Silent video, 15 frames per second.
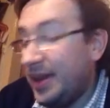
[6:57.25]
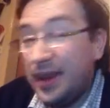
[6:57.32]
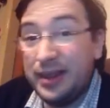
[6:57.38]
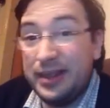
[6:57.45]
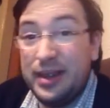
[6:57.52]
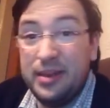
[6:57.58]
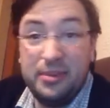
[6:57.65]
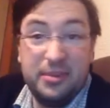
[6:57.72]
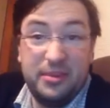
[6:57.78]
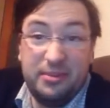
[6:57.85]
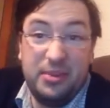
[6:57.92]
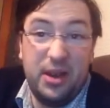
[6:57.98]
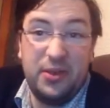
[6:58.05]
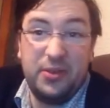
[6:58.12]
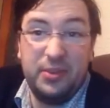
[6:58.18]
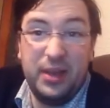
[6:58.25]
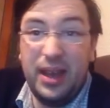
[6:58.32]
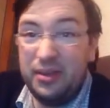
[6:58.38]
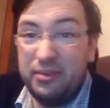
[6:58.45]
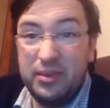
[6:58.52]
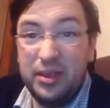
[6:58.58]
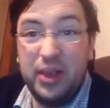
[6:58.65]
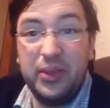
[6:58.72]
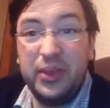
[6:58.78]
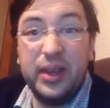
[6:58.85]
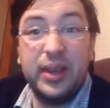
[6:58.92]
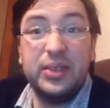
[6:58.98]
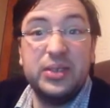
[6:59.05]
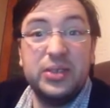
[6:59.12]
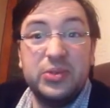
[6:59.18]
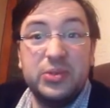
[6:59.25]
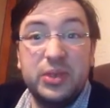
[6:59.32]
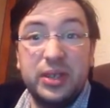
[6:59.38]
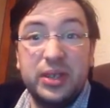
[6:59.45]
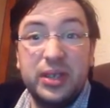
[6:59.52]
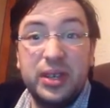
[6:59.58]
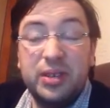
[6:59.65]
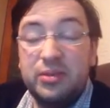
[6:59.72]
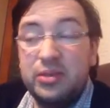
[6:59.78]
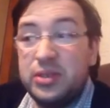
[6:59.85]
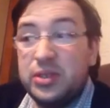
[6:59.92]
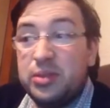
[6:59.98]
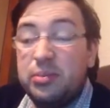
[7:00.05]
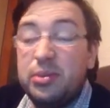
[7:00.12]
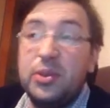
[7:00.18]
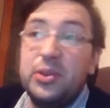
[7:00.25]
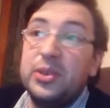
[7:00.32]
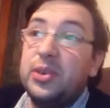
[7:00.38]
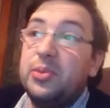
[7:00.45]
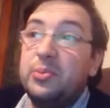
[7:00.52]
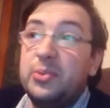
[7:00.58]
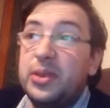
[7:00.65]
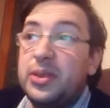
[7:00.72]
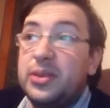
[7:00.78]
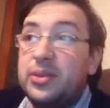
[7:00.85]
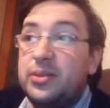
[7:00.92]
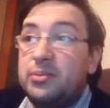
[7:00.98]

And yeah, apart from that, nothing else is really new. Just still plodding on with